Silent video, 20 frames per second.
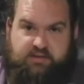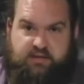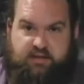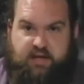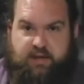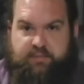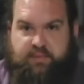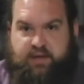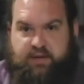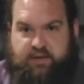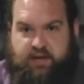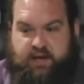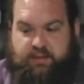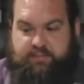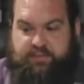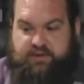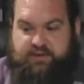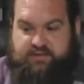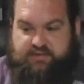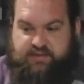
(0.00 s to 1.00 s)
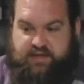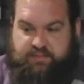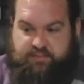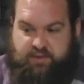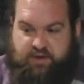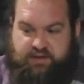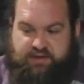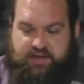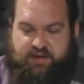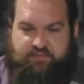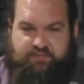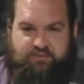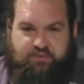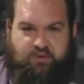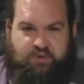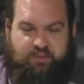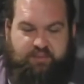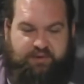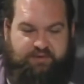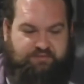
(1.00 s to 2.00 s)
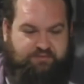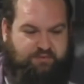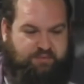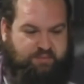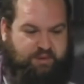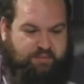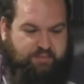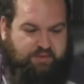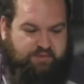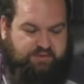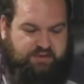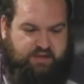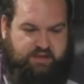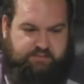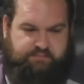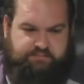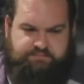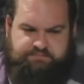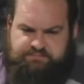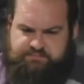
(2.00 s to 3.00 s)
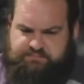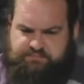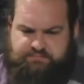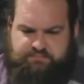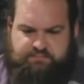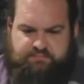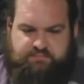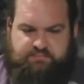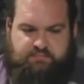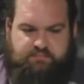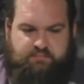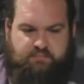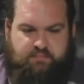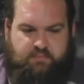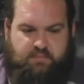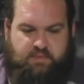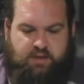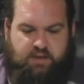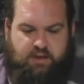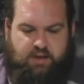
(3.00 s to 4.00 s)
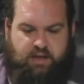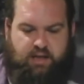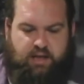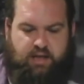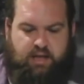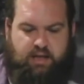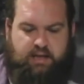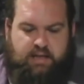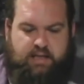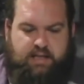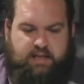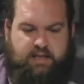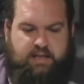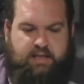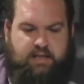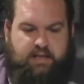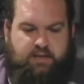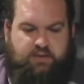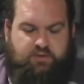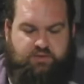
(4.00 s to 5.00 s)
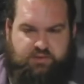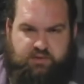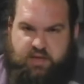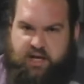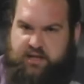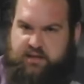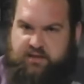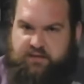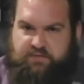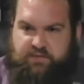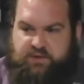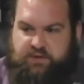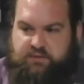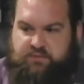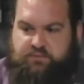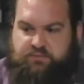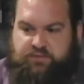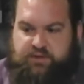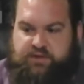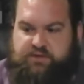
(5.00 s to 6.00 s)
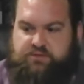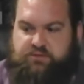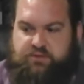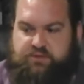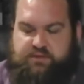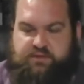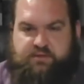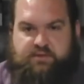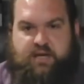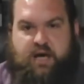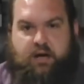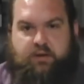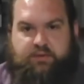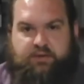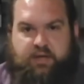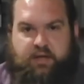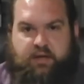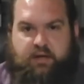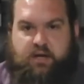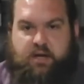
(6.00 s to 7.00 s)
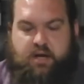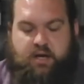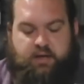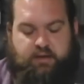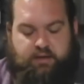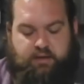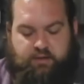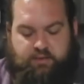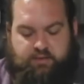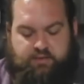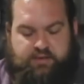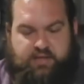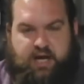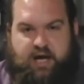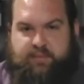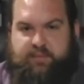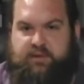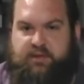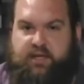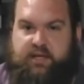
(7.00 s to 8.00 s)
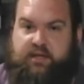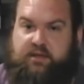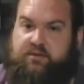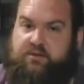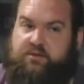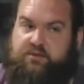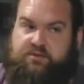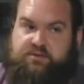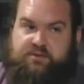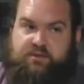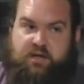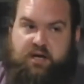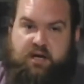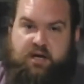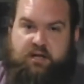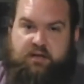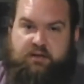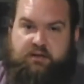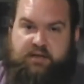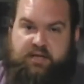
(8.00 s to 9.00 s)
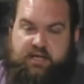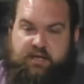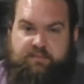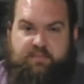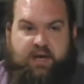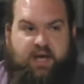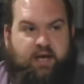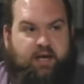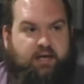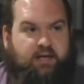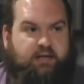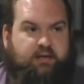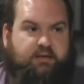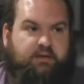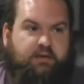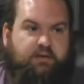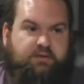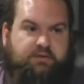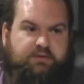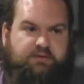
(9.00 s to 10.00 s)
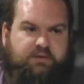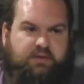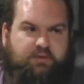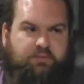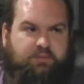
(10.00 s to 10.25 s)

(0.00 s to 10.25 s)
did not pay that because they bought that for me for my birthday. There's a lot of different resources out there. There's HobbyLink, and there's eBay, and there's